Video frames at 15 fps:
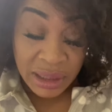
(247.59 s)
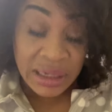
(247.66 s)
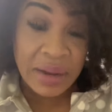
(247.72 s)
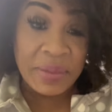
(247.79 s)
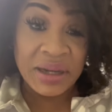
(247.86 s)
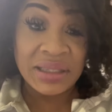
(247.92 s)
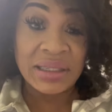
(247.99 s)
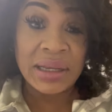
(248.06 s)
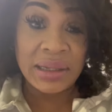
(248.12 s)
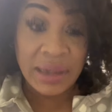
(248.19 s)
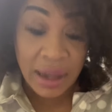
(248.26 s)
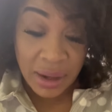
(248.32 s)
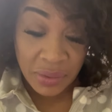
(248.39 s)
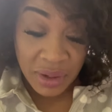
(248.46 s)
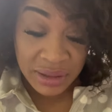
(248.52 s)
They must set
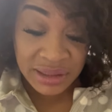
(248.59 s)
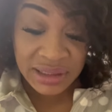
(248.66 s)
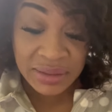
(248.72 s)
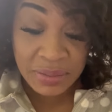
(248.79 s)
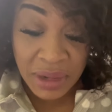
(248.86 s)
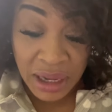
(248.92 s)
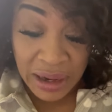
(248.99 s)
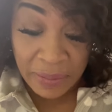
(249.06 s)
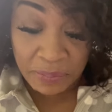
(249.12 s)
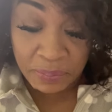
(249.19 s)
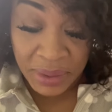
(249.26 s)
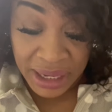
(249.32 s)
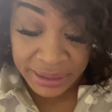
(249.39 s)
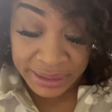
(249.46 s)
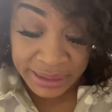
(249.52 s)
on one small
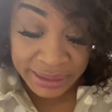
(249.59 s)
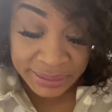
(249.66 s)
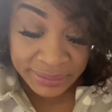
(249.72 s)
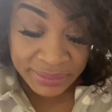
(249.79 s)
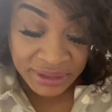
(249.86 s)
pot.